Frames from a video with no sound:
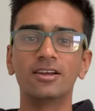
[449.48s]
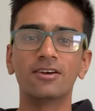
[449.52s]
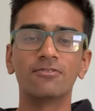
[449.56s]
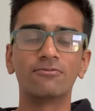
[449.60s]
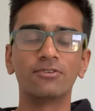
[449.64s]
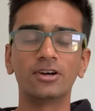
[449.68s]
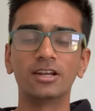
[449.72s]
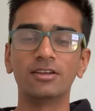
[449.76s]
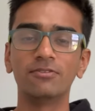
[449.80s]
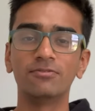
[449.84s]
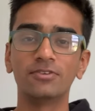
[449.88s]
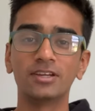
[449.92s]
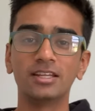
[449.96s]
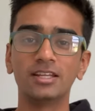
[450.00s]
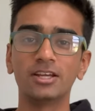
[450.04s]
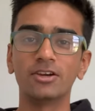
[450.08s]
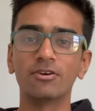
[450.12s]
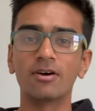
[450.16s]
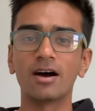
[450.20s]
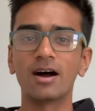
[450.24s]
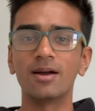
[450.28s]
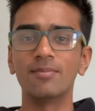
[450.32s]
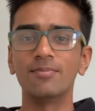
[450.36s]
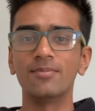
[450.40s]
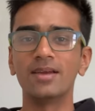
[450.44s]
funny
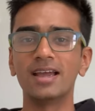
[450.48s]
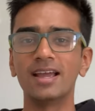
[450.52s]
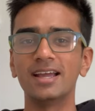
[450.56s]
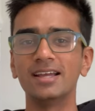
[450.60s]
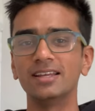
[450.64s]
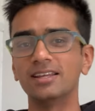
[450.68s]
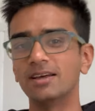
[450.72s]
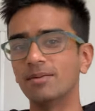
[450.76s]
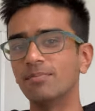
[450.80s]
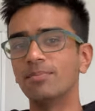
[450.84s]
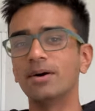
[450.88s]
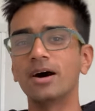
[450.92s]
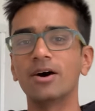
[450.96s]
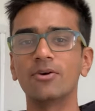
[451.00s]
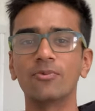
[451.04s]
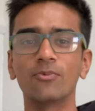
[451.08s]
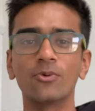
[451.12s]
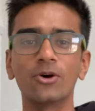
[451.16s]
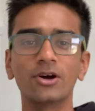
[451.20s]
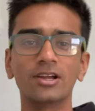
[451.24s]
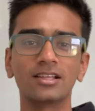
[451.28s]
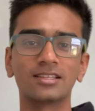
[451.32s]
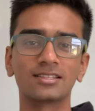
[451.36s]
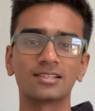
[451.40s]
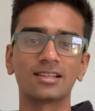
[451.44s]
video I made about
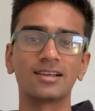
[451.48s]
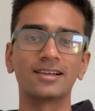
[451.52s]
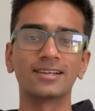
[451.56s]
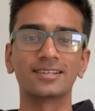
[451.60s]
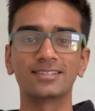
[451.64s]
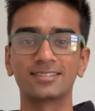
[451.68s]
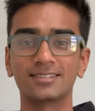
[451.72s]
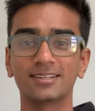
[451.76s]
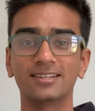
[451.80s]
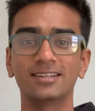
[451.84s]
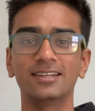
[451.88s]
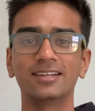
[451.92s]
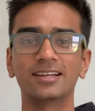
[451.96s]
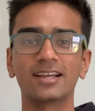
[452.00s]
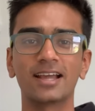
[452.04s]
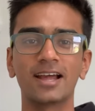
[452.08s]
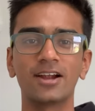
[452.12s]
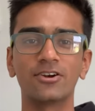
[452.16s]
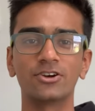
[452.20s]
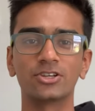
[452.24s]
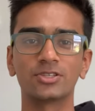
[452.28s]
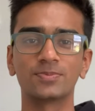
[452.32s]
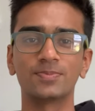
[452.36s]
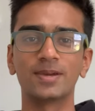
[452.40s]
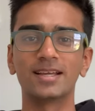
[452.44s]
what it's like studying
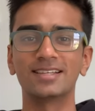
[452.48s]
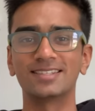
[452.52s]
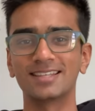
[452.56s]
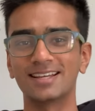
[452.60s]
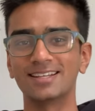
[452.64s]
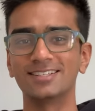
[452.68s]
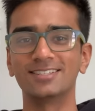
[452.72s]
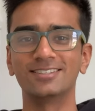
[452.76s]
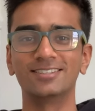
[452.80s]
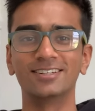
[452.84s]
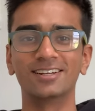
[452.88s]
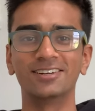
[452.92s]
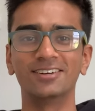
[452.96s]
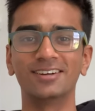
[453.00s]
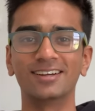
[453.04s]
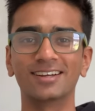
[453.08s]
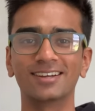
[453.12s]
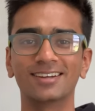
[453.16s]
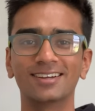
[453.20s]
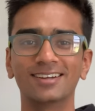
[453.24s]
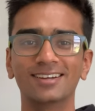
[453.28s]
aerospace engineering.